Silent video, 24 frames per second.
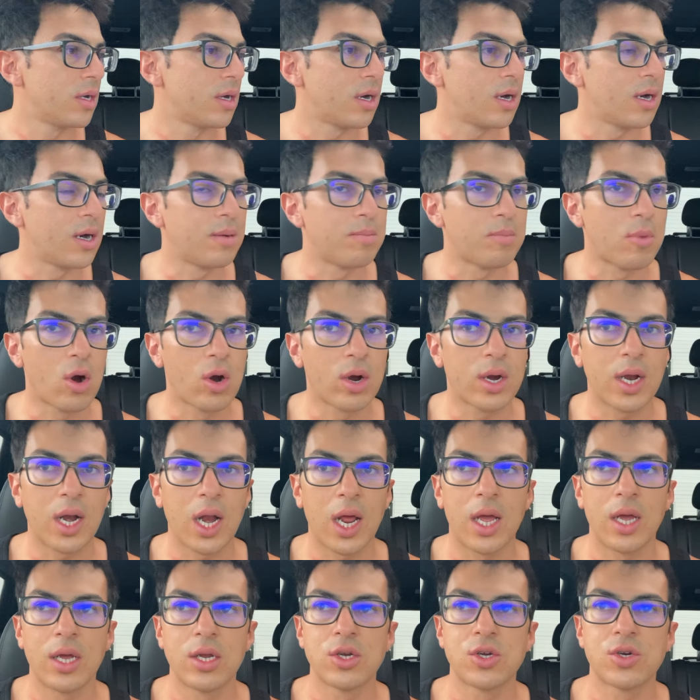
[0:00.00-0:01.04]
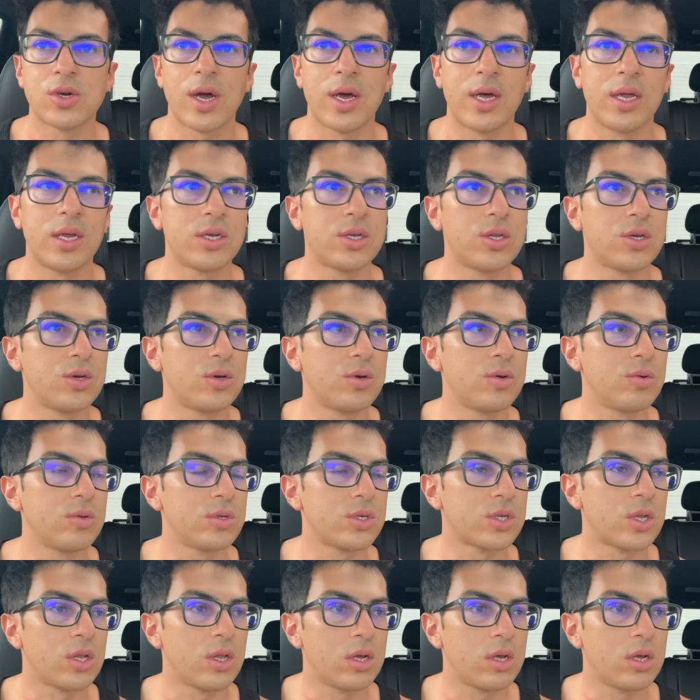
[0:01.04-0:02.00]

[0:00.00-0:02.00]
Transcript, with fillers: uh, marketing, try to